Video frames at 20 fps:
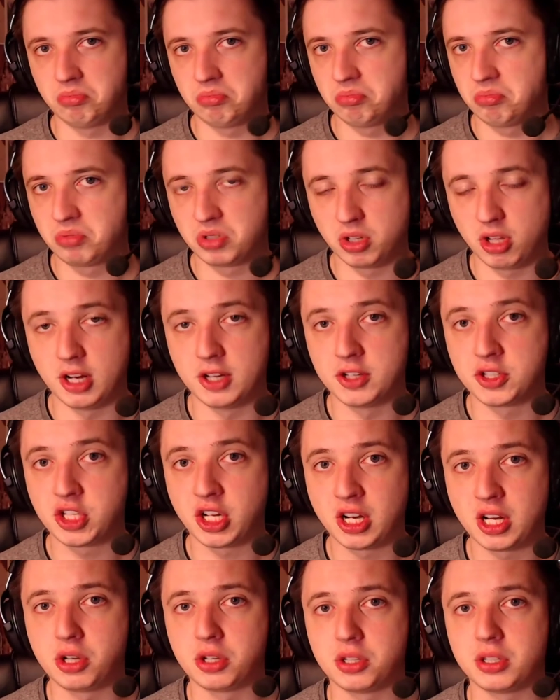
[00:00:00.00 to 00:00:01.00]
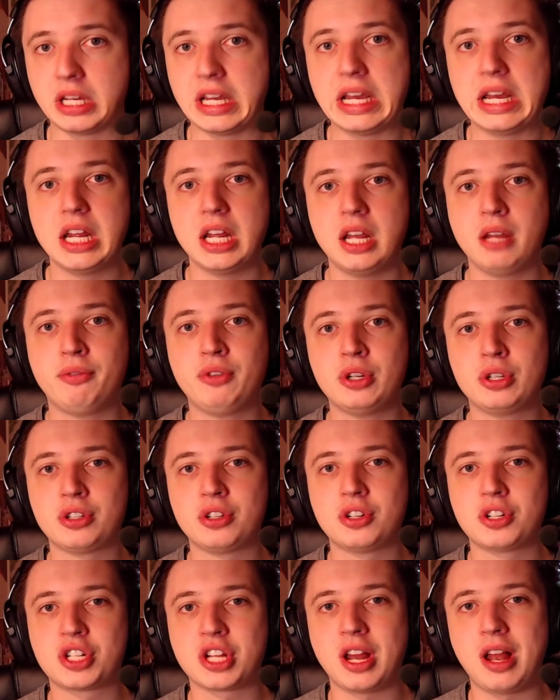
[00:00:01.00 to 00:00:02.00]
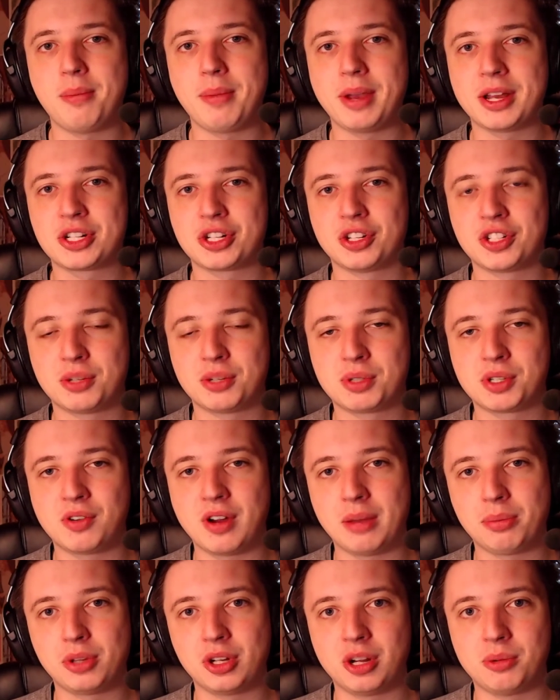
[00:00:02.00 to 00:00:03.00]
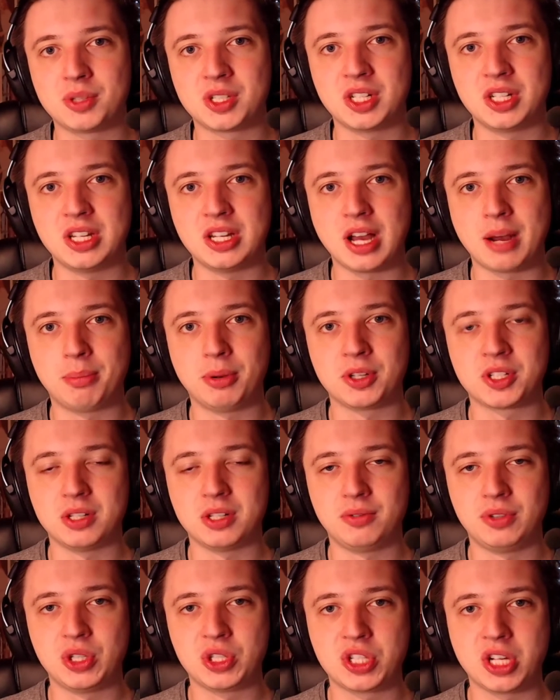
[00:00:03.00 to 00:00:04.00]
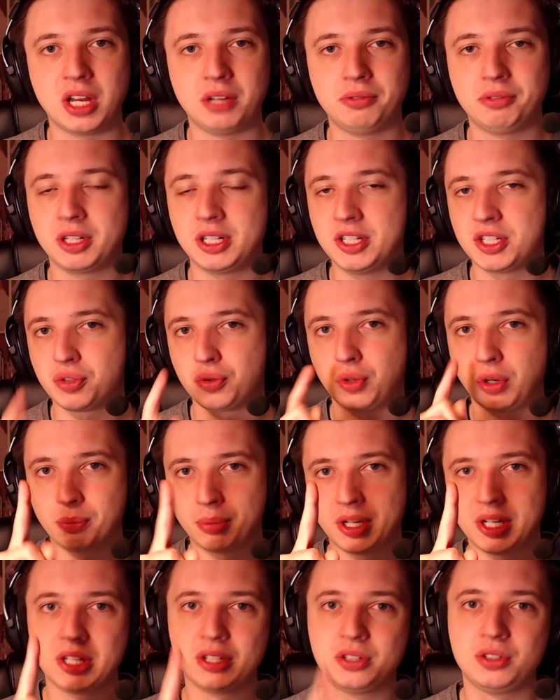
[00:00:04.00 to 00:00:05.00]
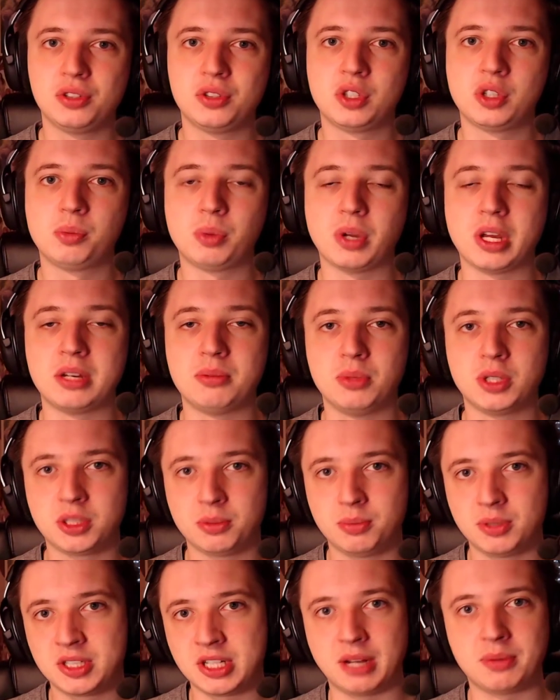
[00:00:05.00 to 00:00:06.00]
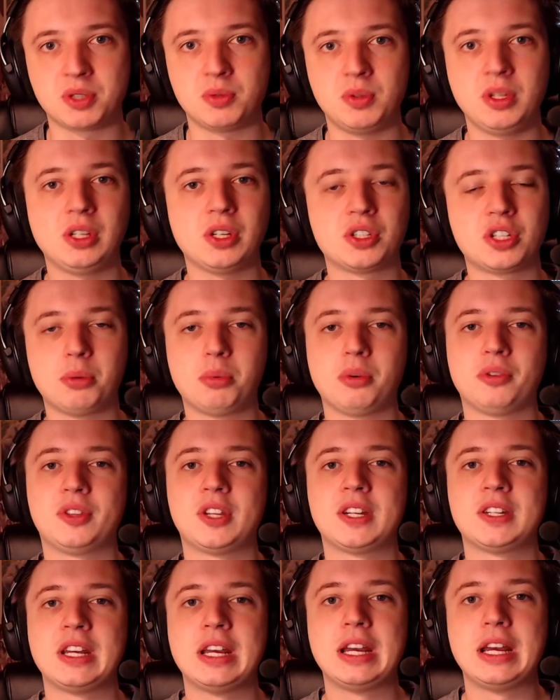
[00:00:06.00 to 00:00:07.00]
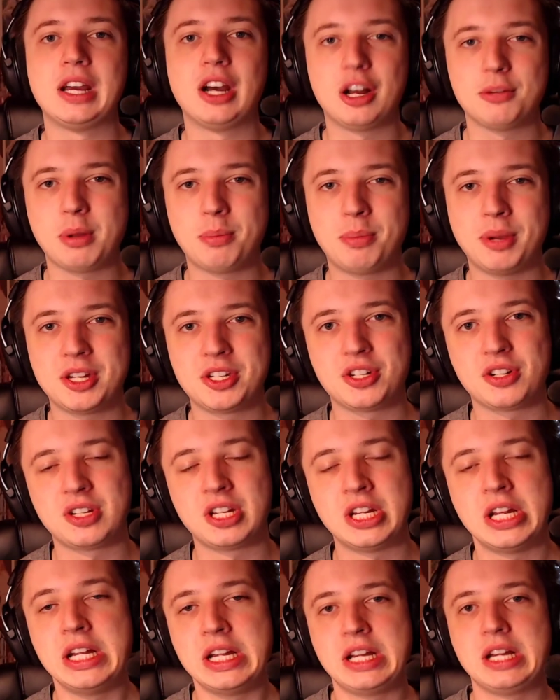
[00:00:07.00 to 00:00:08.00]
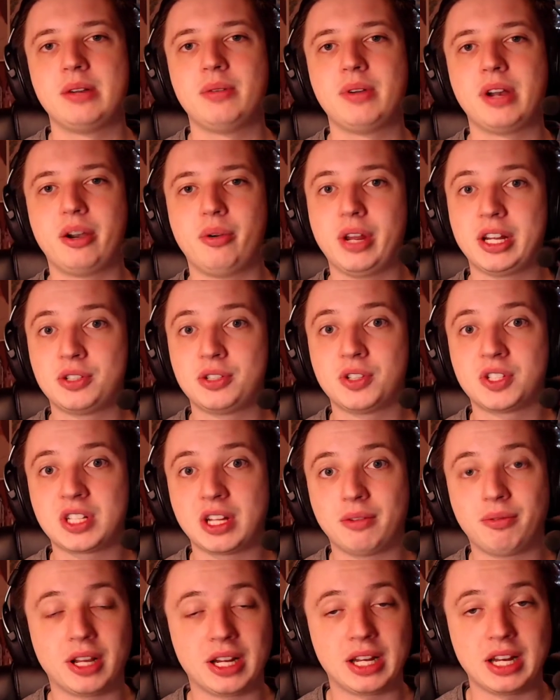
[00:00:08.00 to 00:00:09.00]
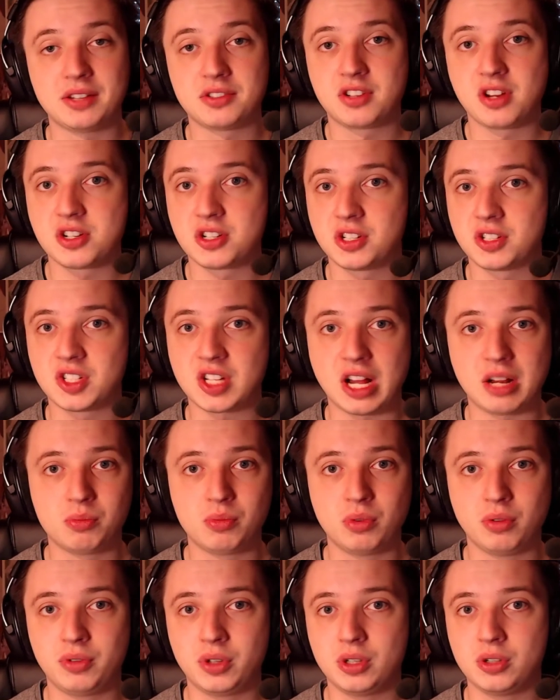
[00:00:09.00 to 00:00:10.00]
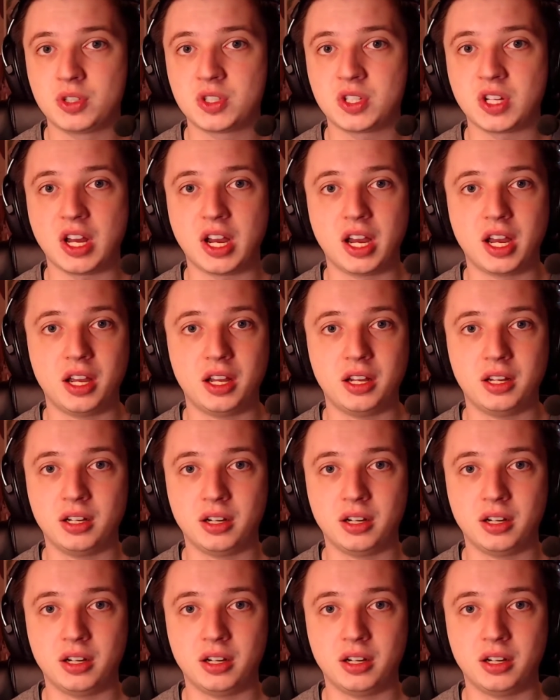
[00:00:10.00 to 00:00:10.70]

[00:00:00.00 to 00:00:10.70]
So yeah, let's check it out. If you're new to the channel, make sure to subscribe to not miss any uploads in the future. I have at least one per day on YouTube and multiple times a week. On top of that, on my Patreon, where I react to stuff like live strategies, album reviews, I